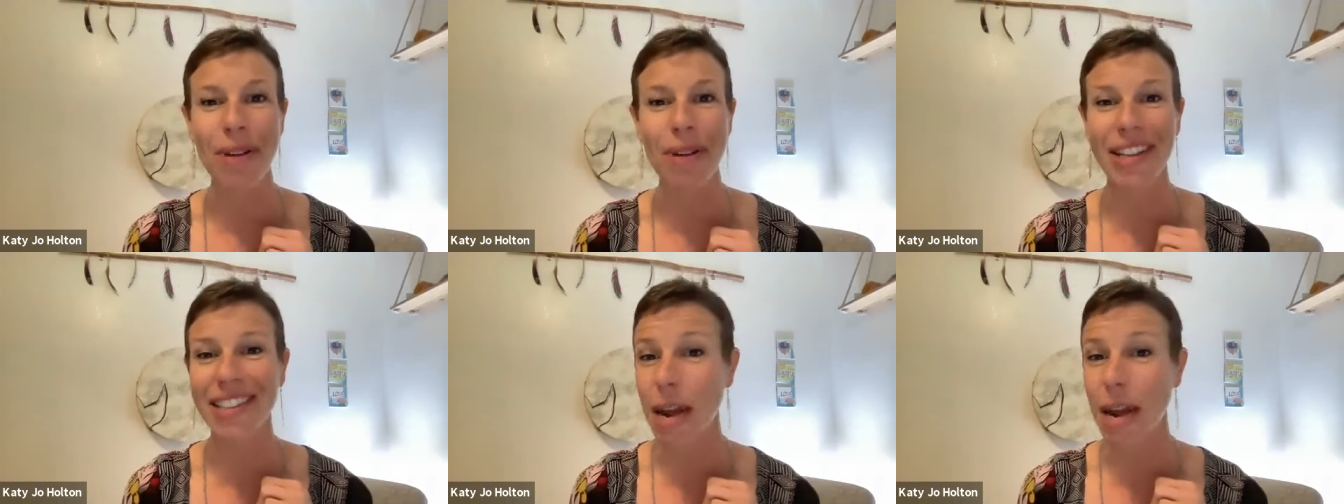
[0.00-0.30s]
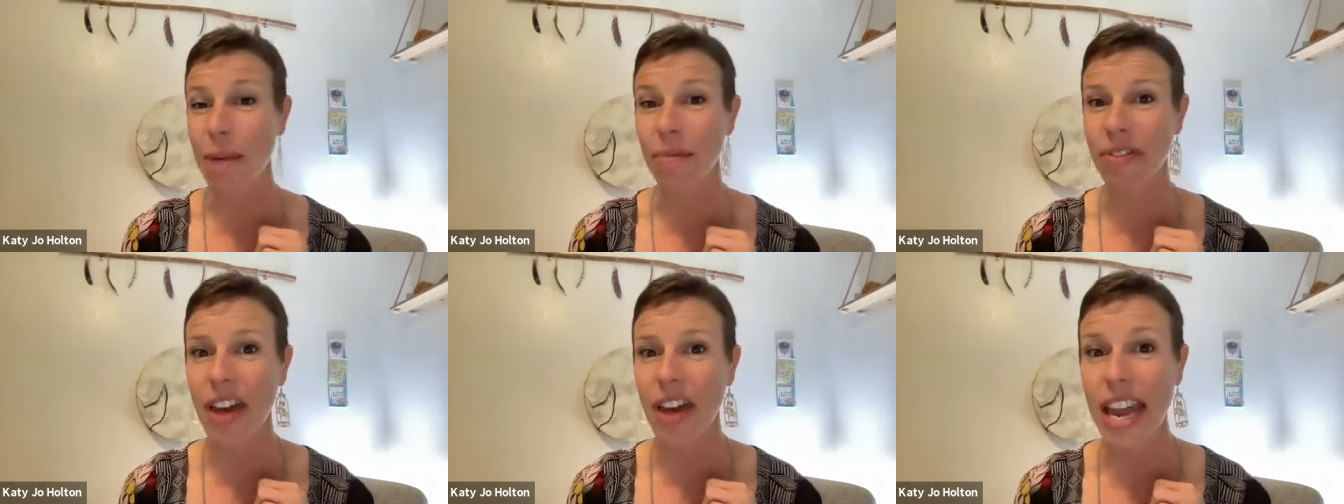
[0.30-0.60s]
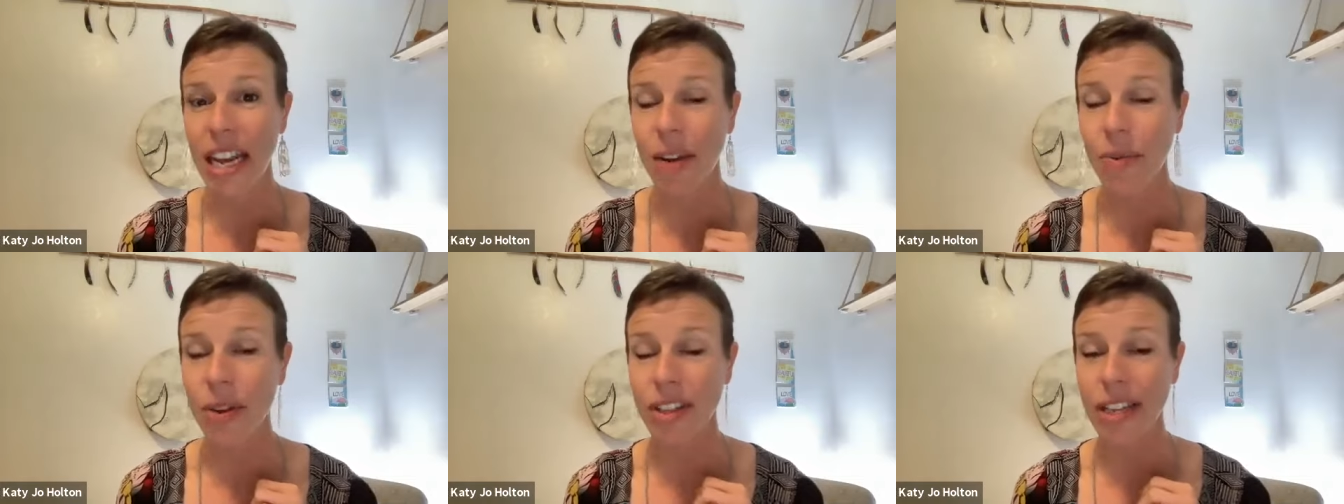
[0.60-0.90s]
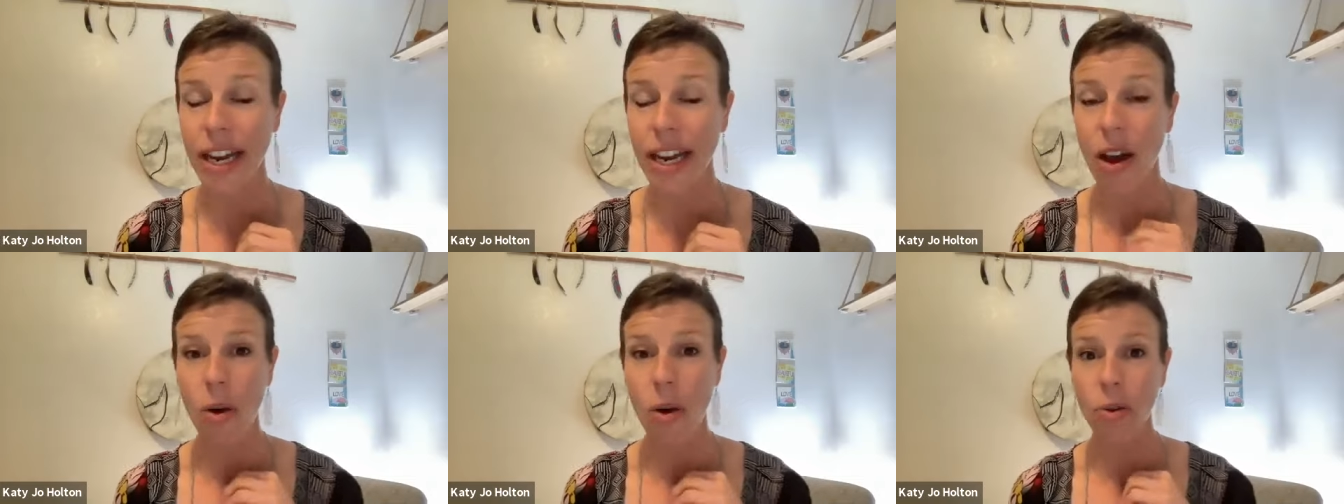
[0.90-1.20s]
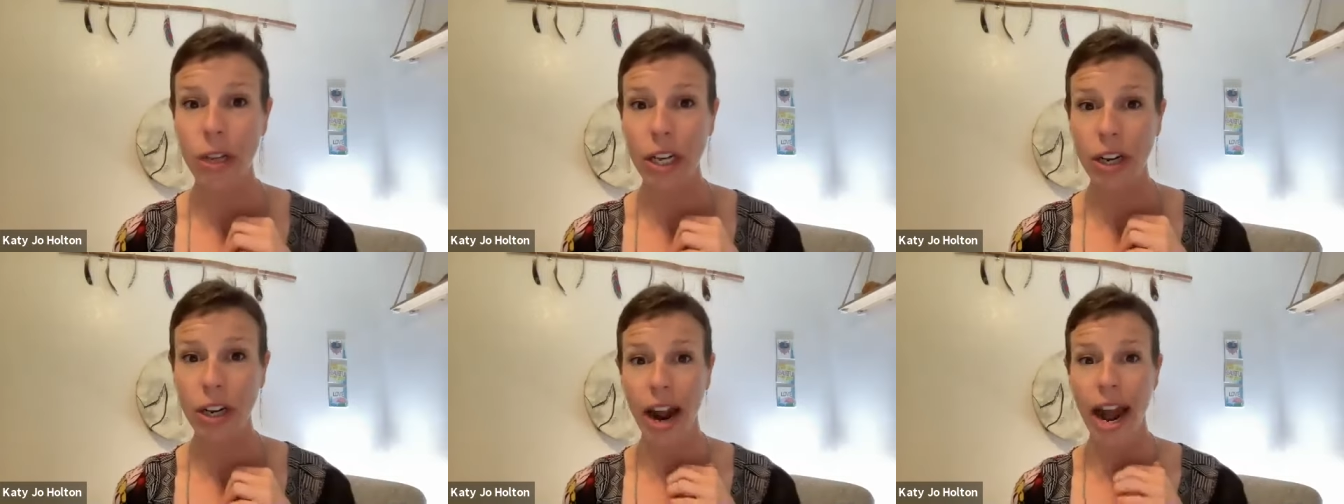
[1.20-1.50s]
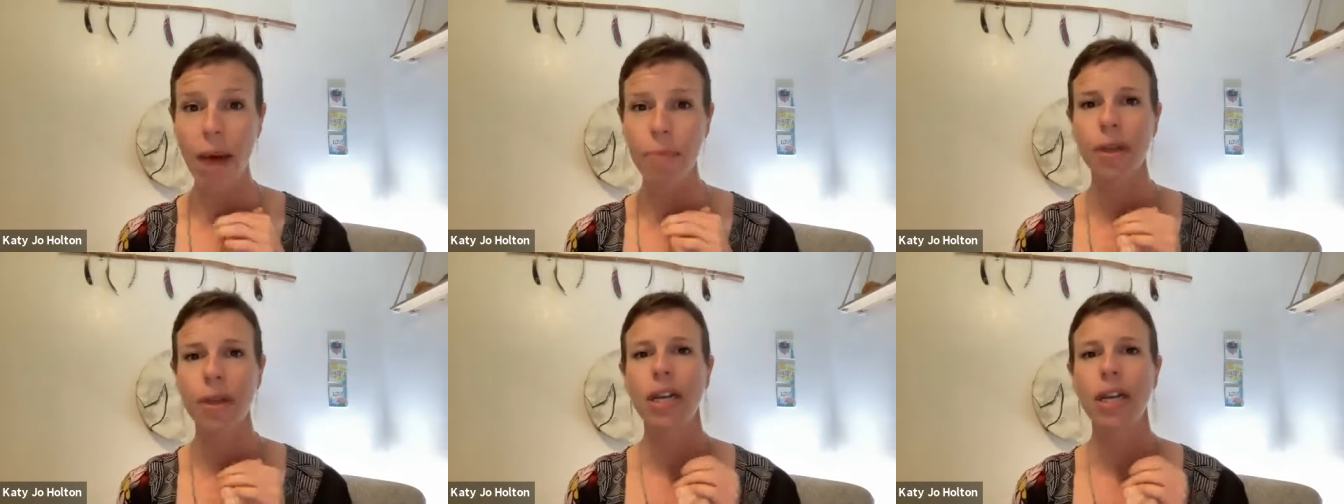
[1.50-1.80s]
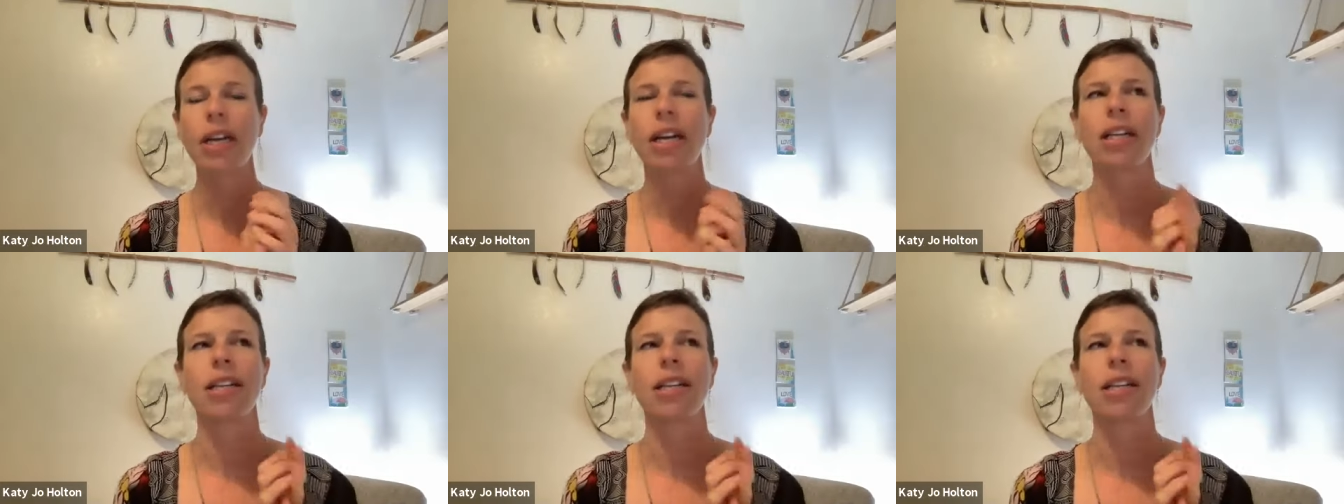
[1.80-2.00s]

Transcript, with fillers: But same thing, it was like, holy crap,